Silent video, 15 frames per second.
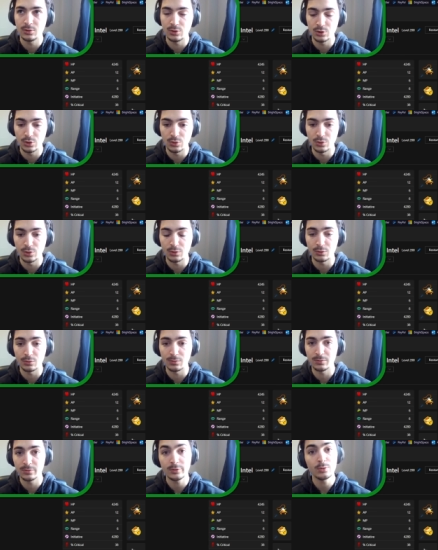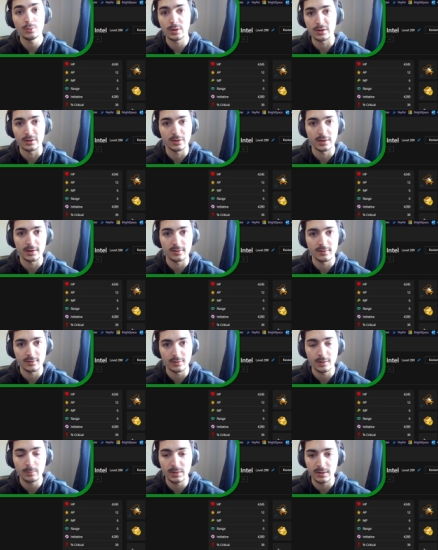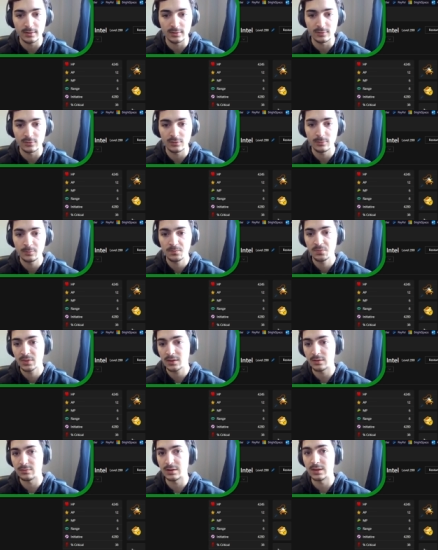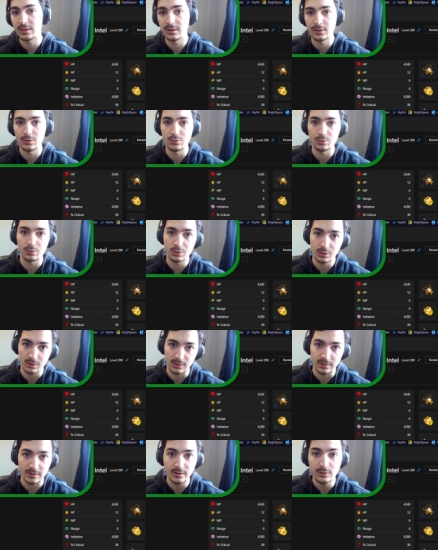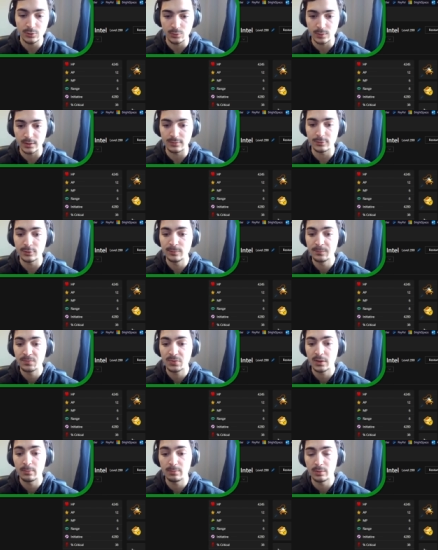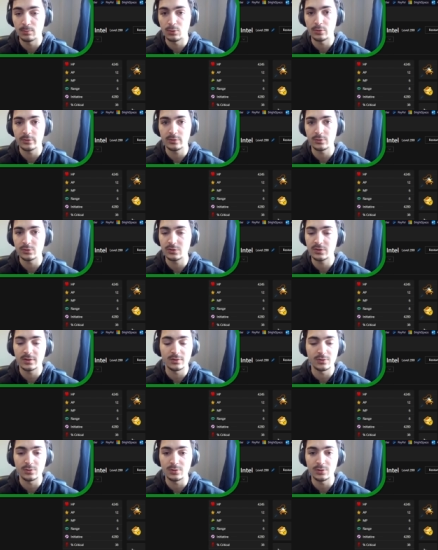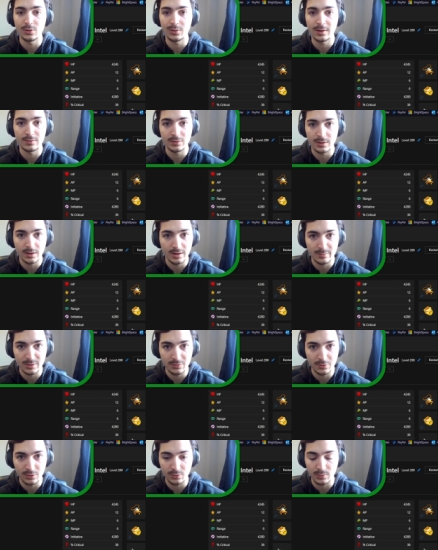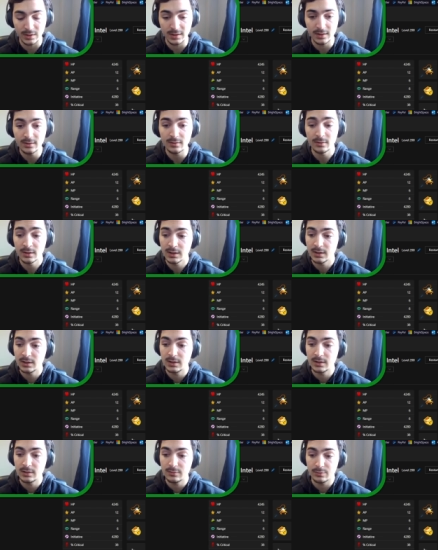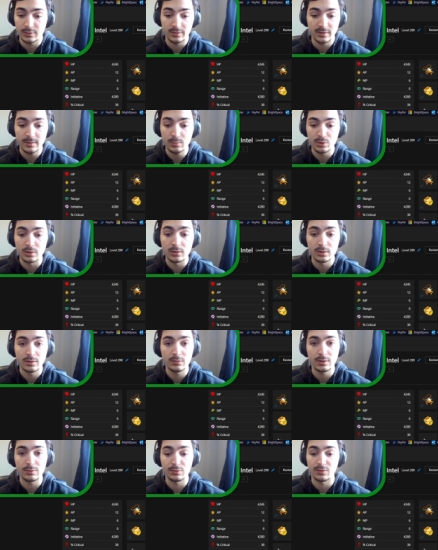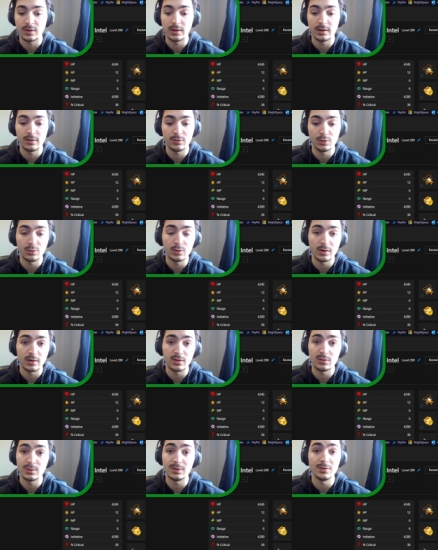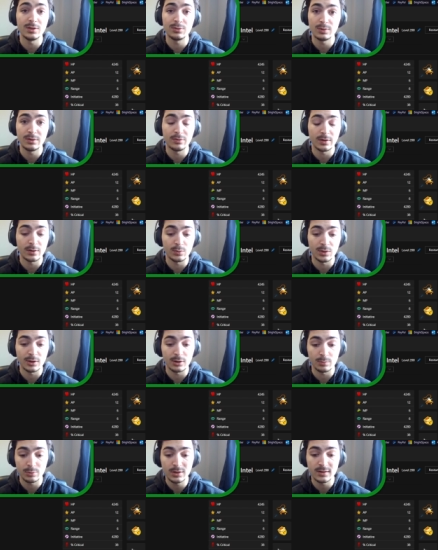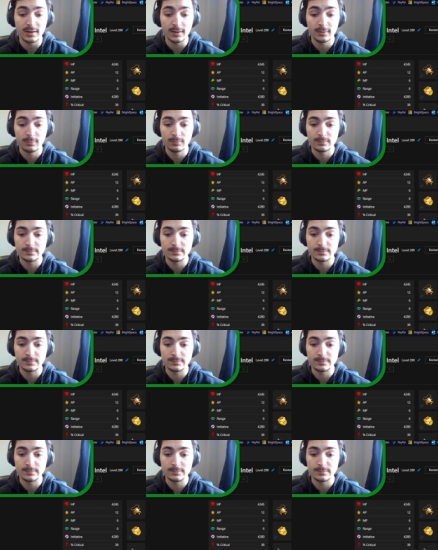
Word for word: you know full well that it's not because of anything you could have done or whatever, but more so just because you don't have the Kamas for the right gear. For example, if you have a fight, if you go in a three v three fight without a pre-tech,